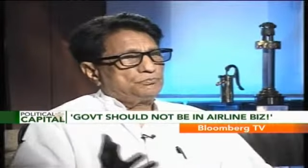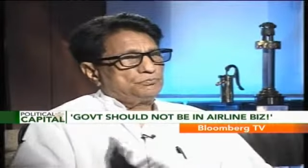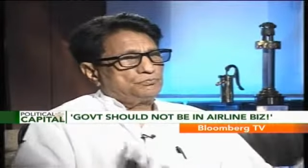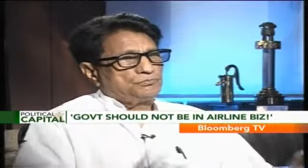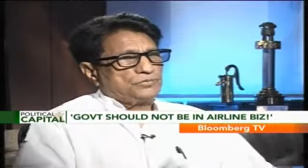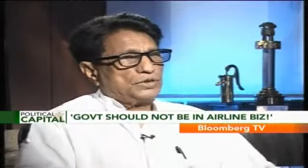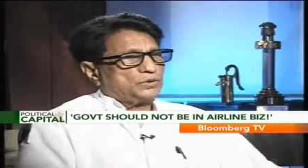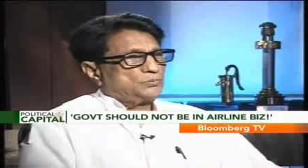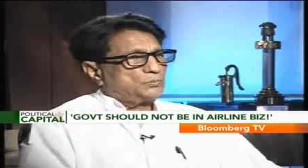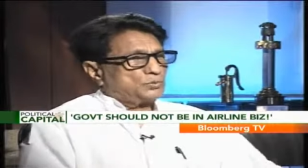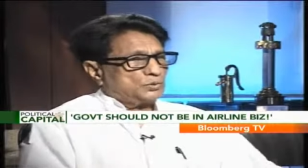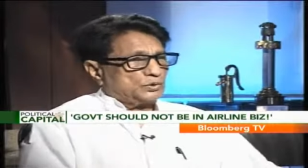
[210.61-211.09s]

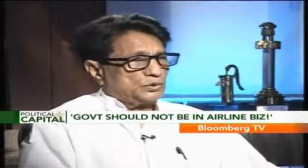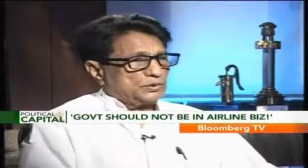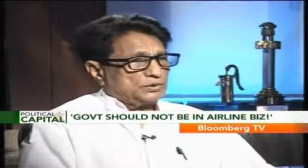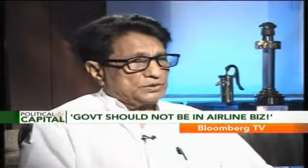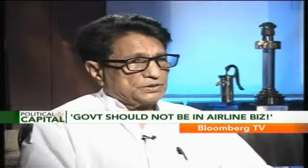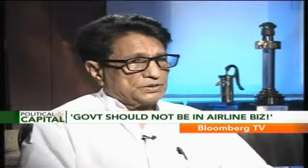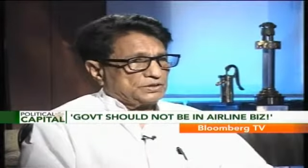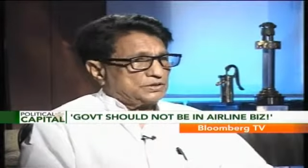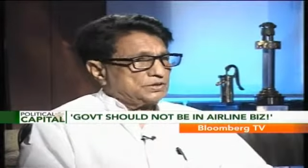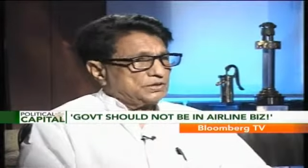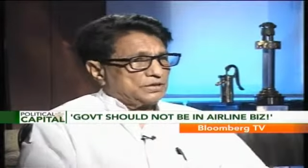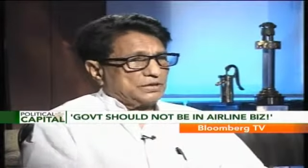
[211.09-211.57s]
people
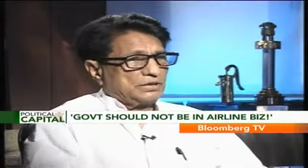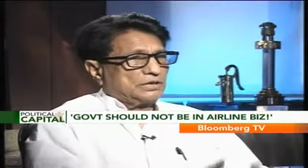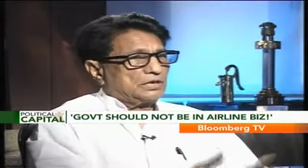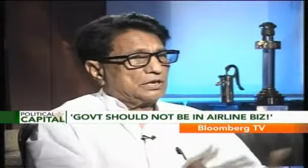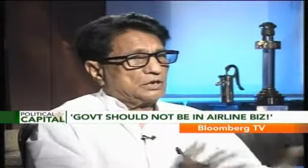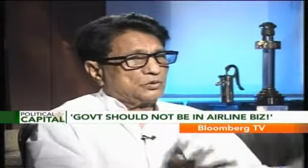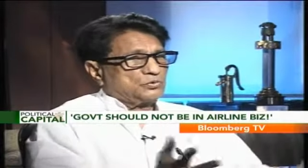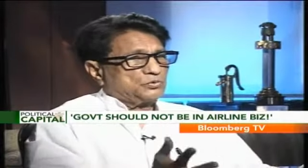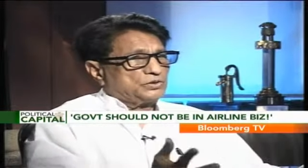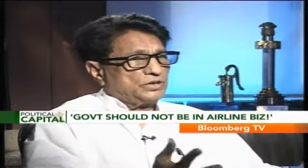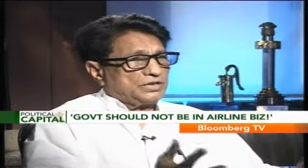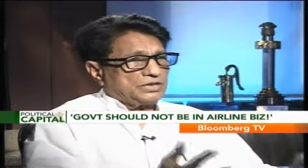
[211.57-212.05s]
sitting
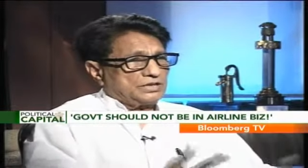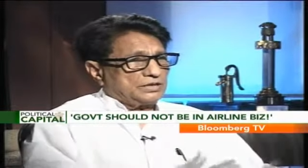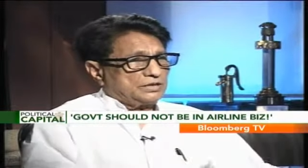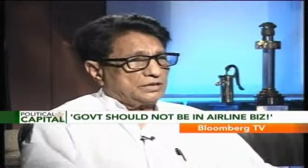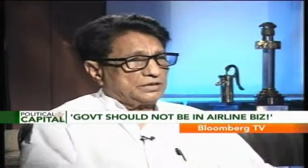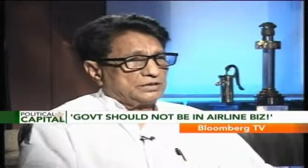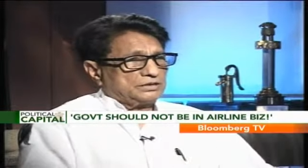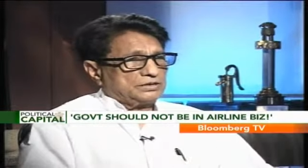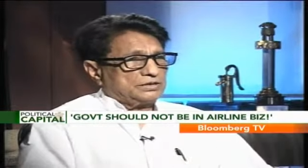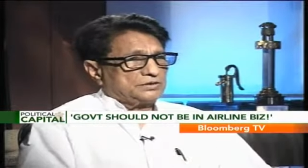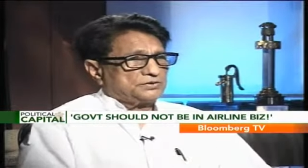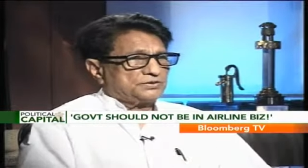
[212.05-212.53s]
around there
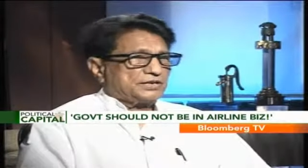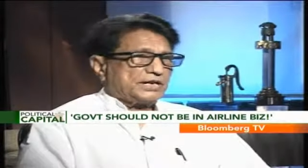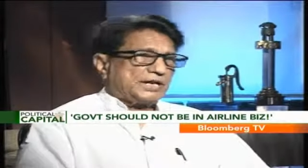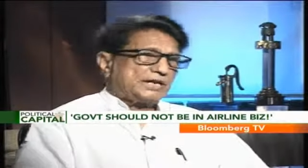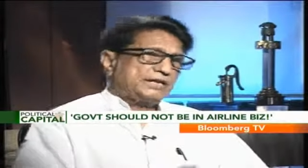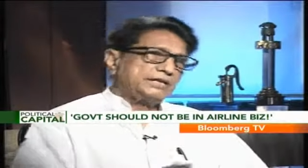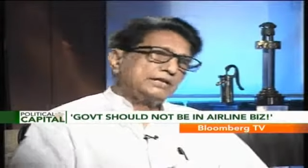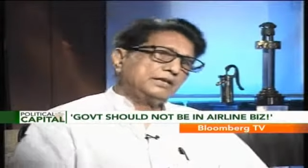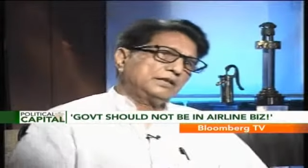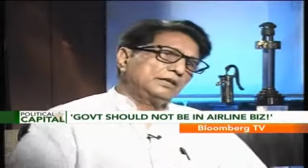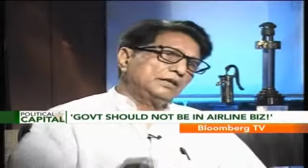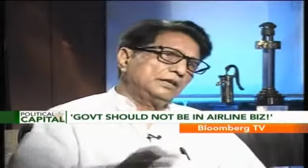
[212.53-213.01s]
and
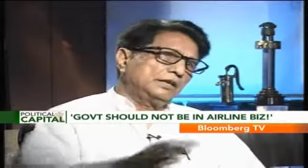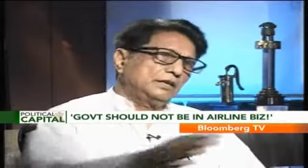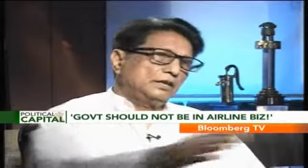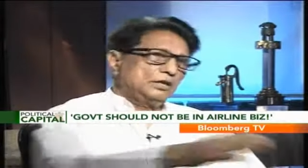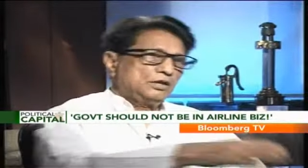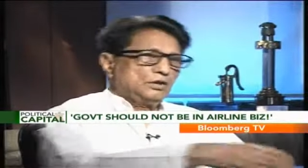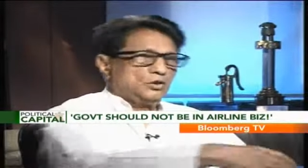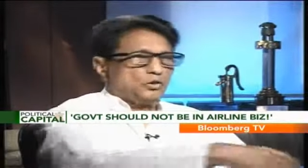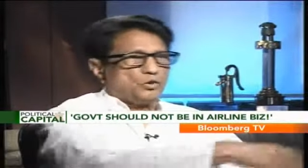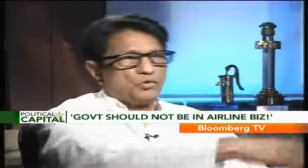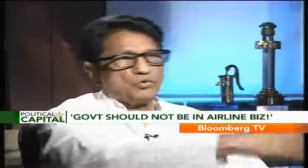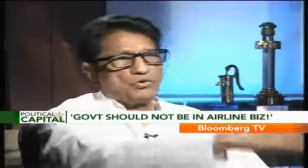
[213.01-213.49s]
deciding
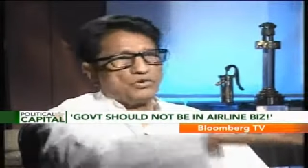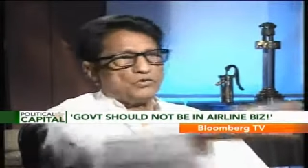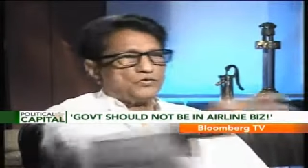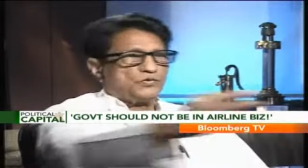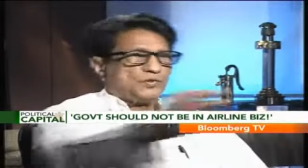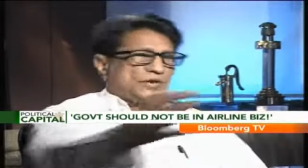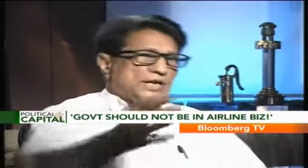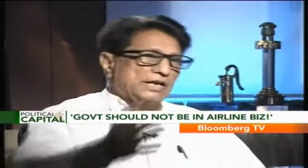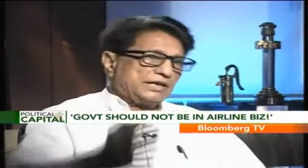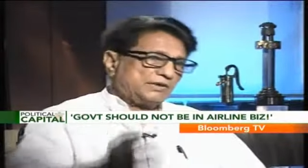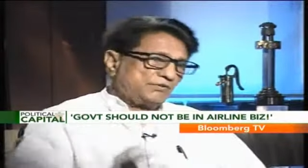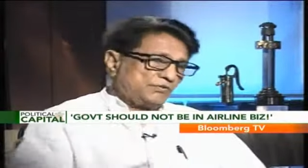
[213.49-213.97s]
who will
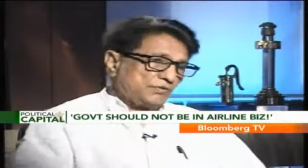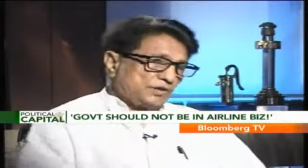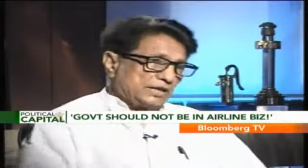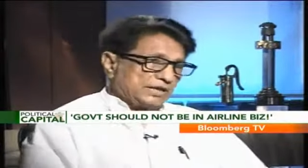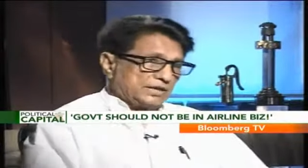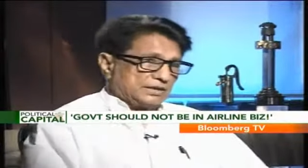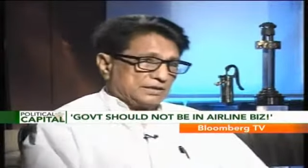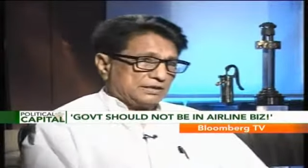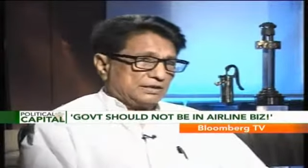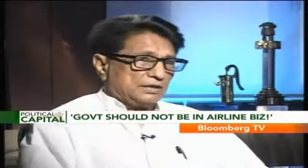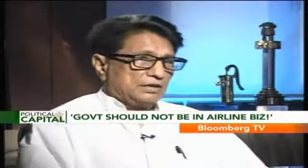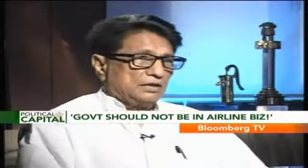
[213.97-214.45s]
fly where.